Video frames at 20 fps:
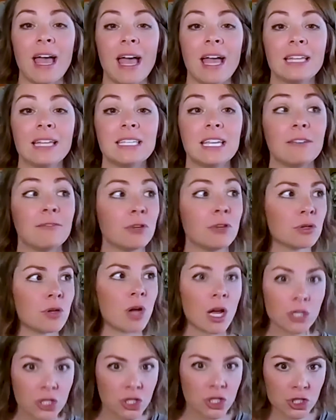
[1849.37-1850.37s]
And if you're
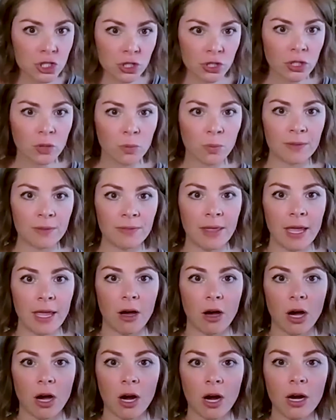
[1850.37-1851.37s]
not sure what they
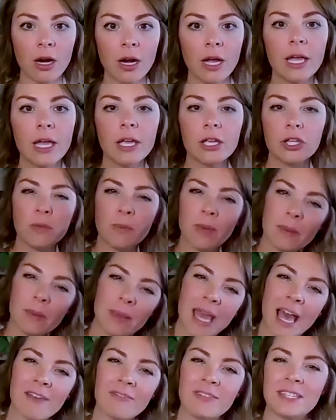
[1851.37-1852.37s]
are, you maybe
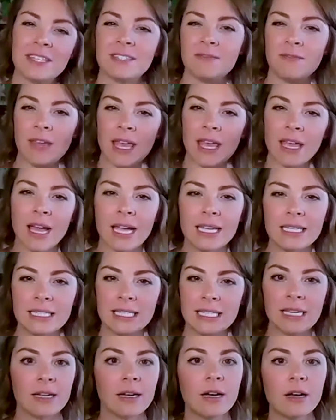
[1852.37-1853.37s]
have this vague
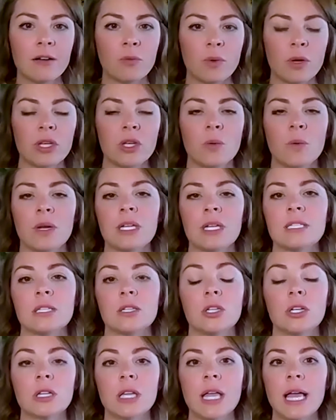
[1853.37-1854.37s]
idea of what you want it to
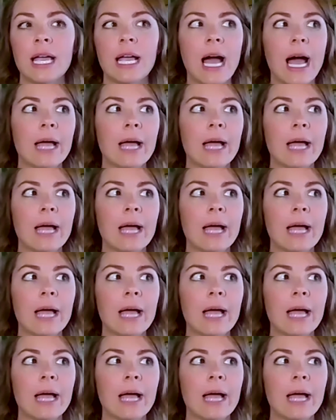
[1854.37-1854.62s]
look like.